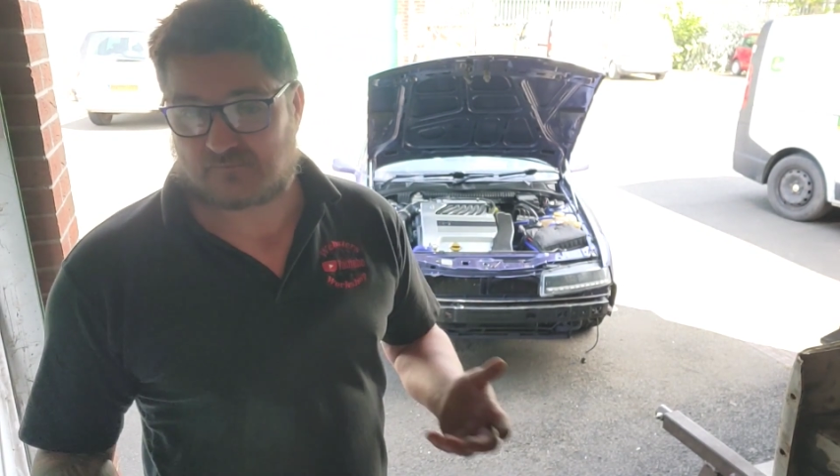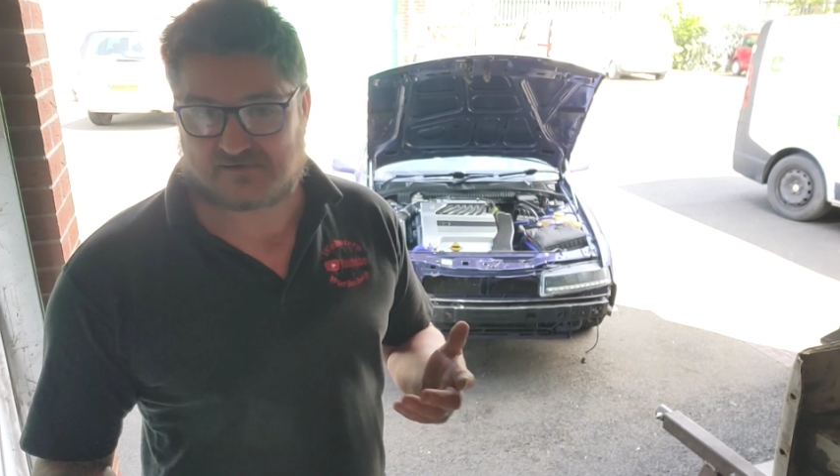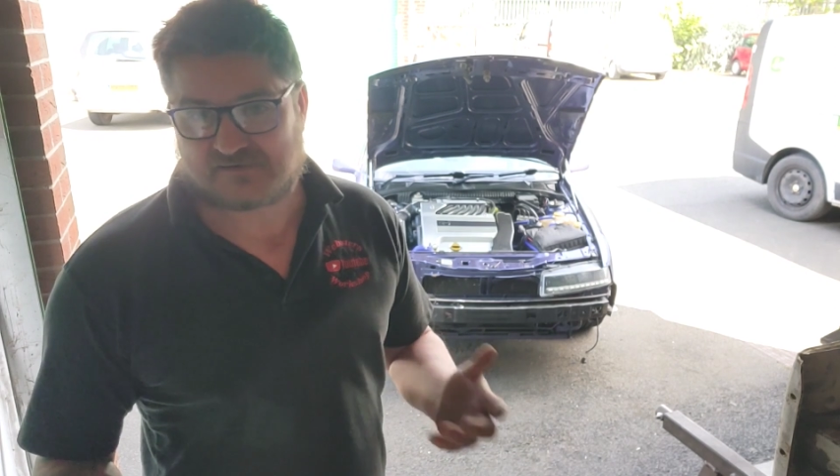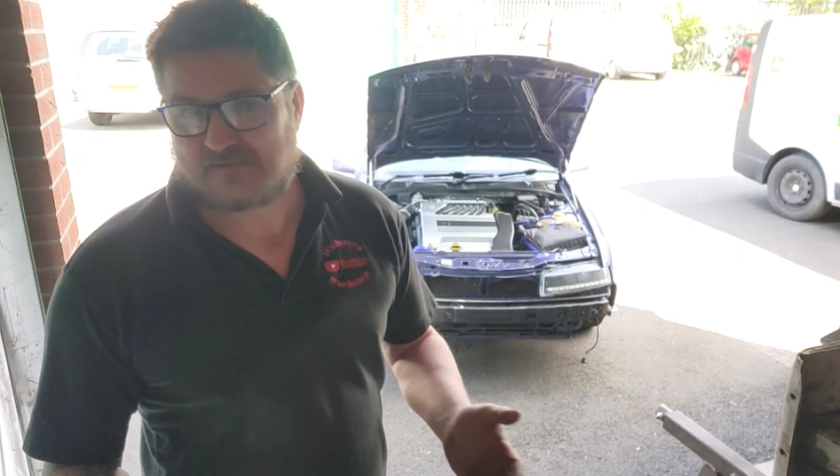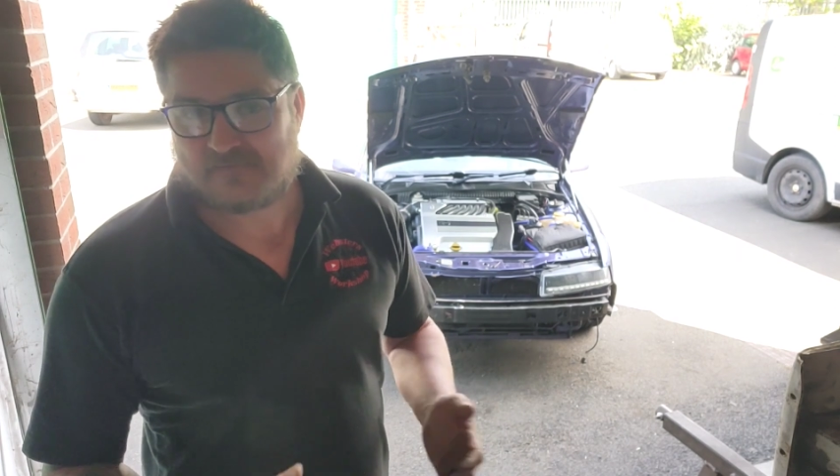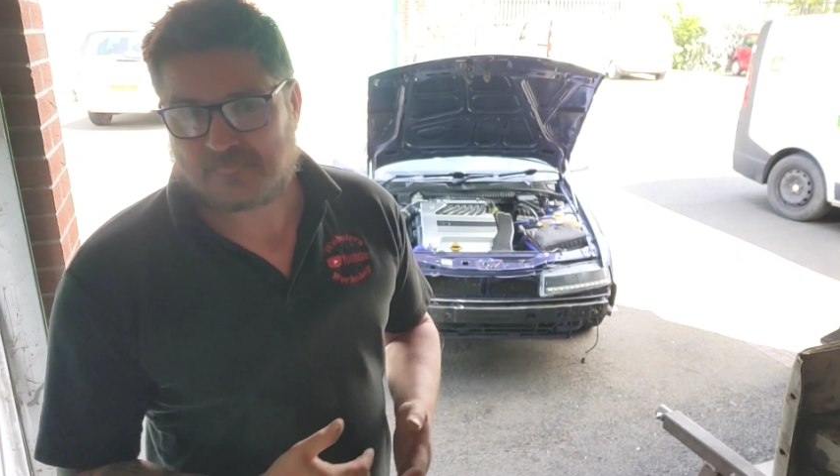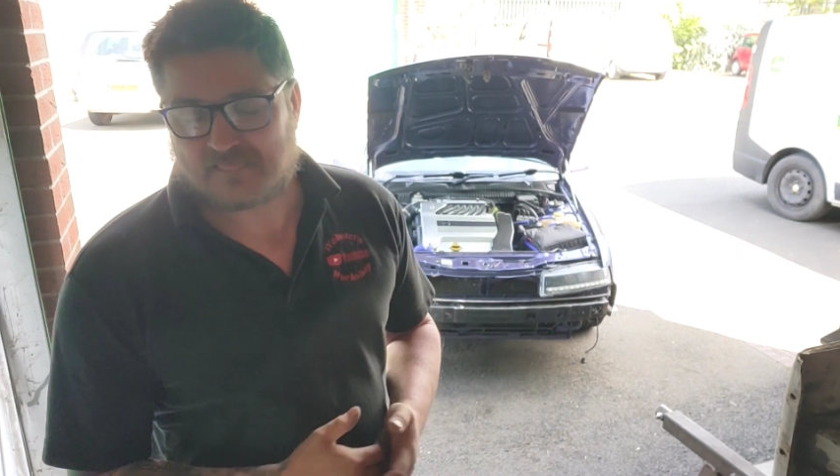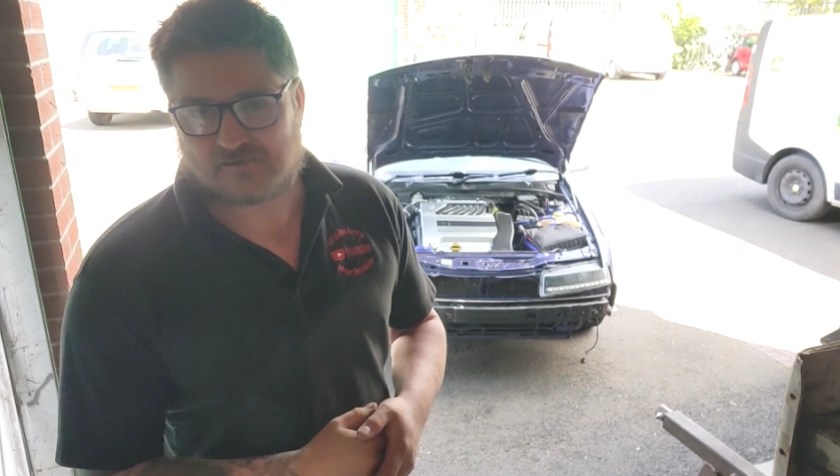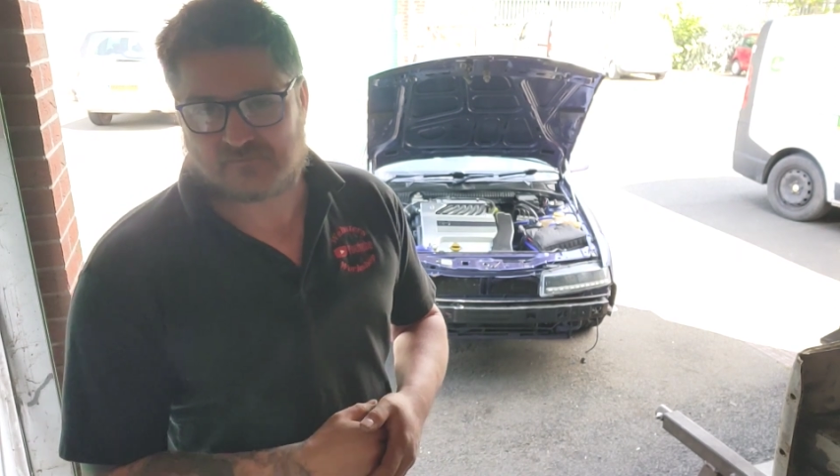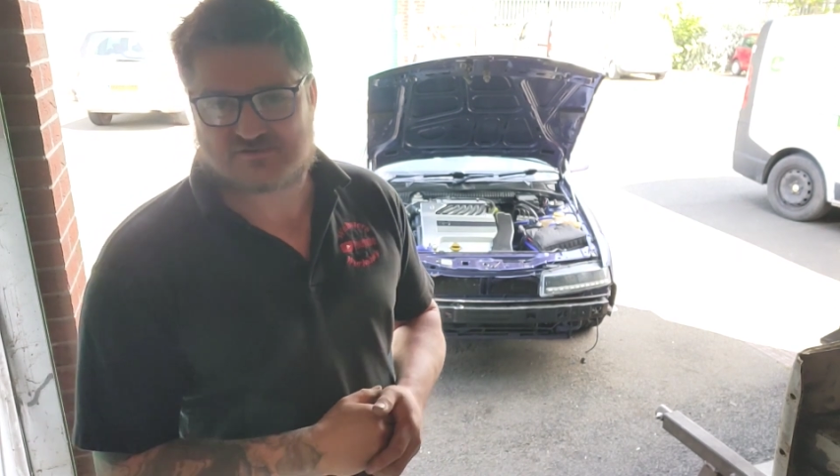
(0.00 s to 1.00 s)

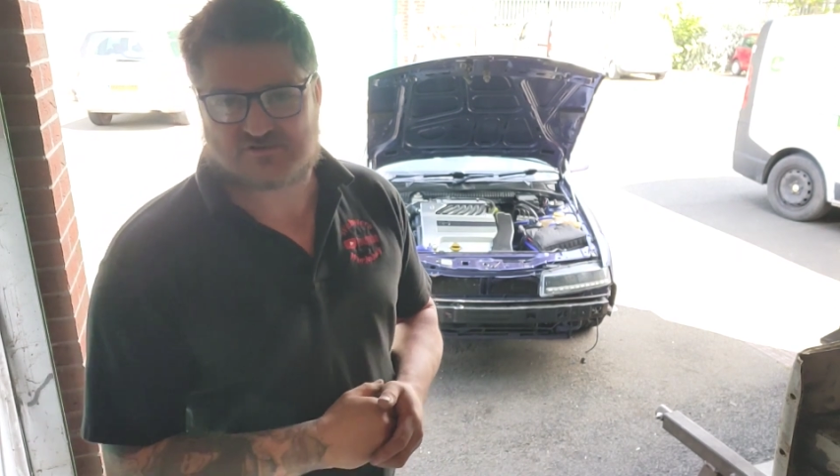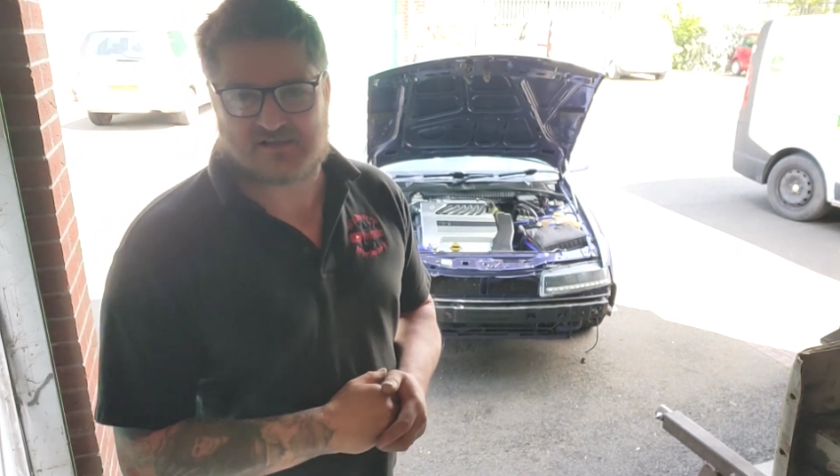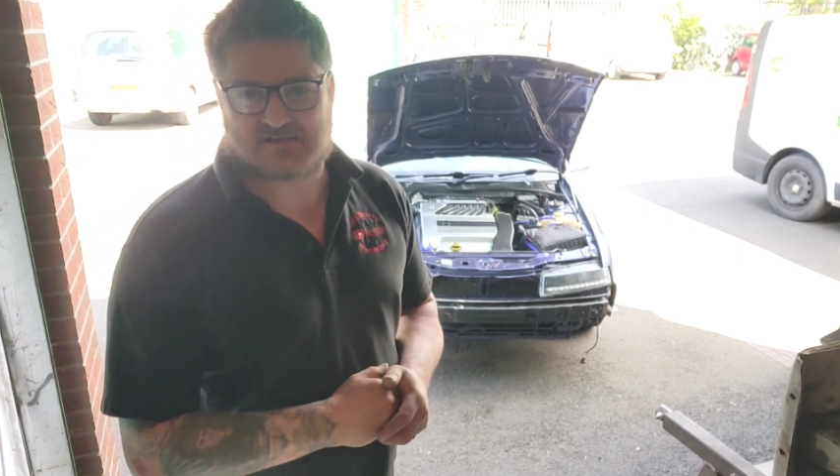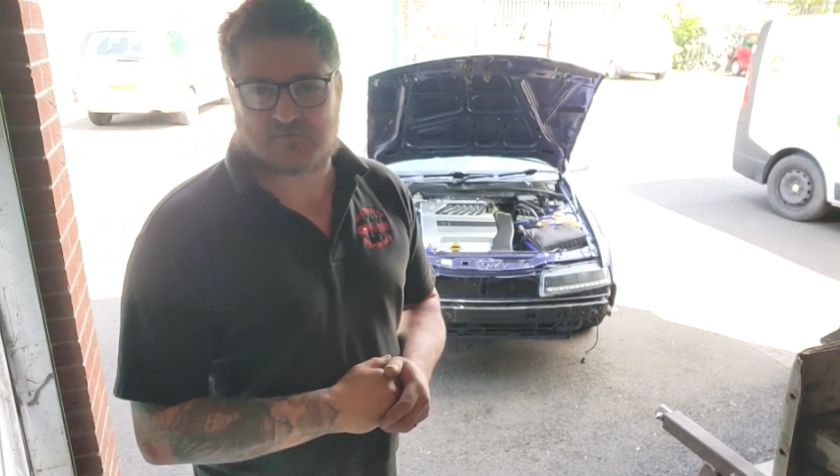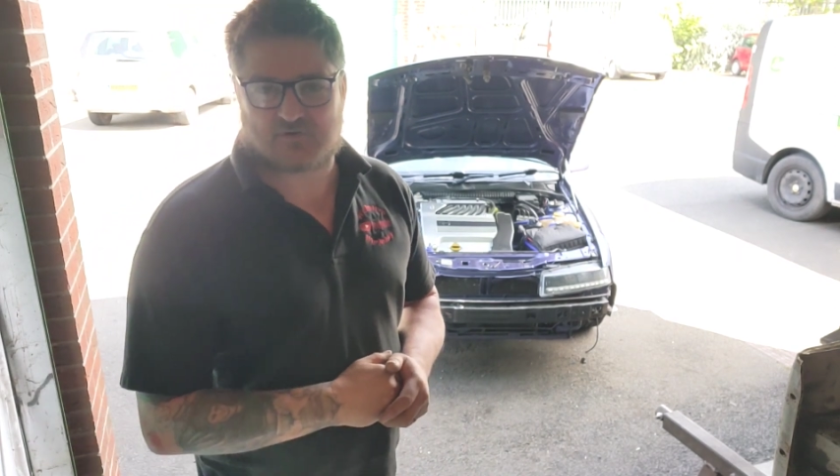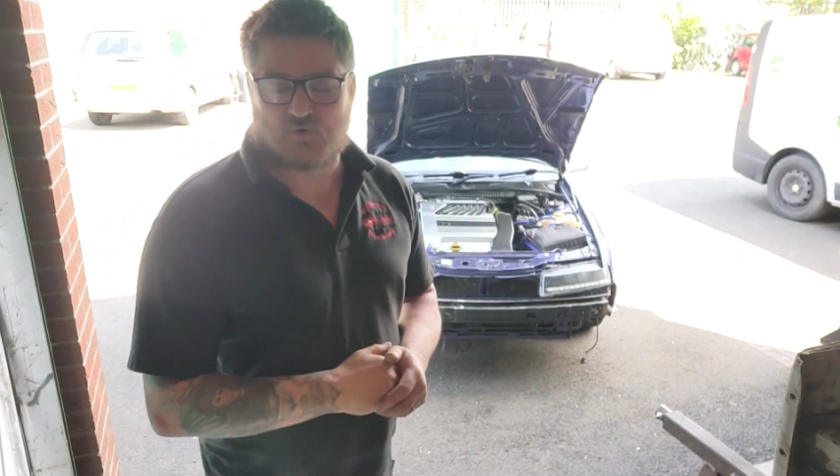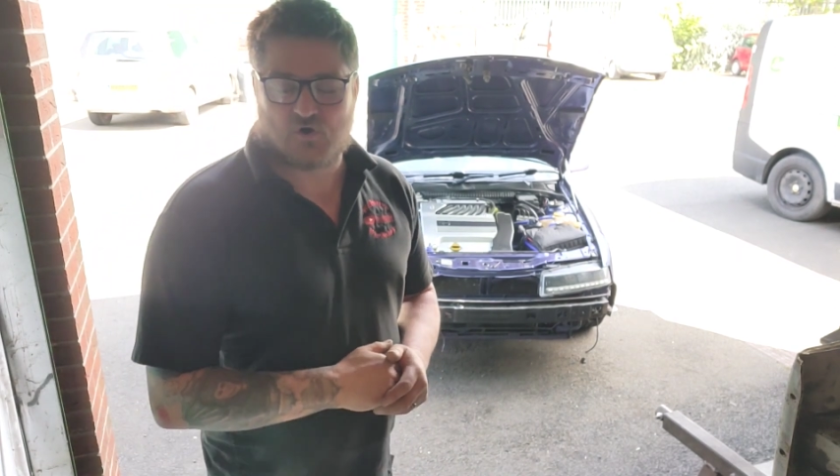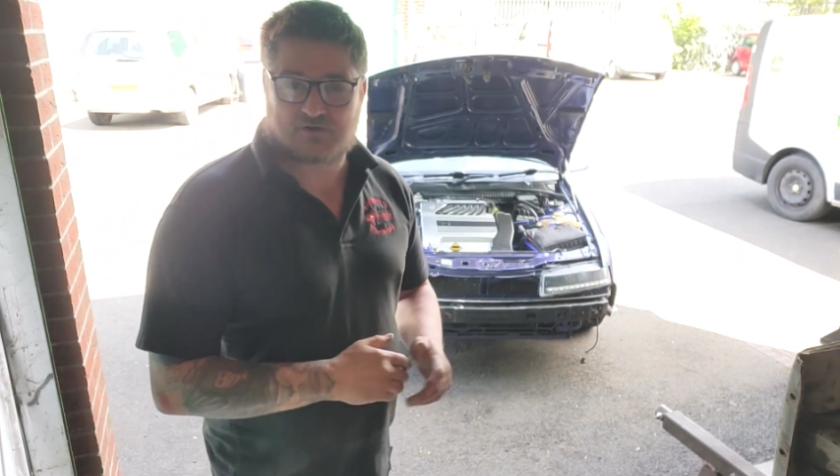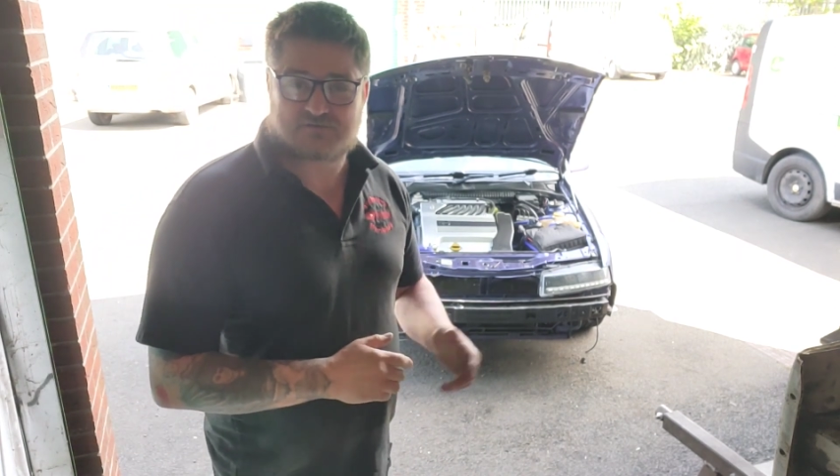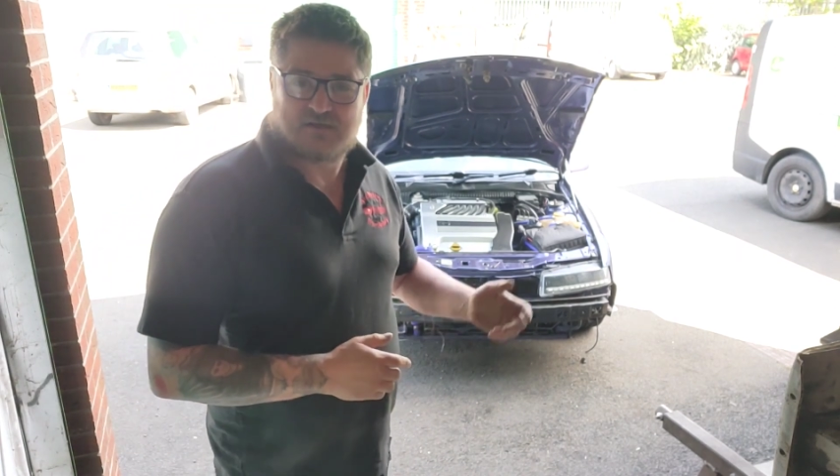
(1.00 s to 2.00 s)
bit shady, but it
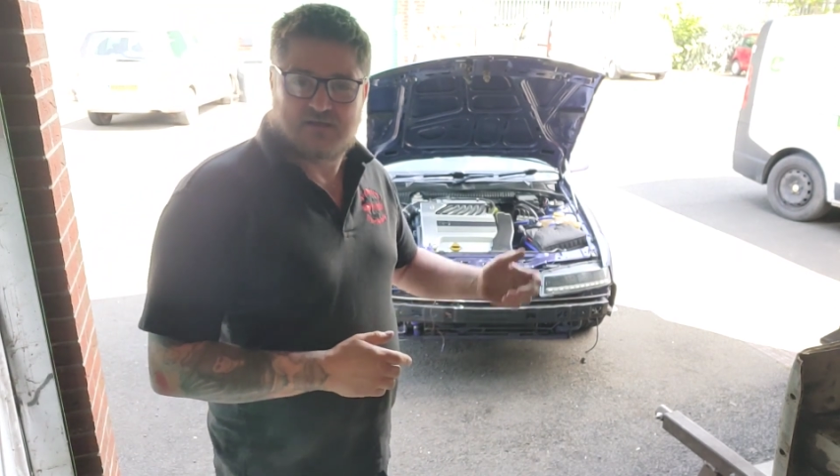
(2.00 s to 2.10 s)
worked.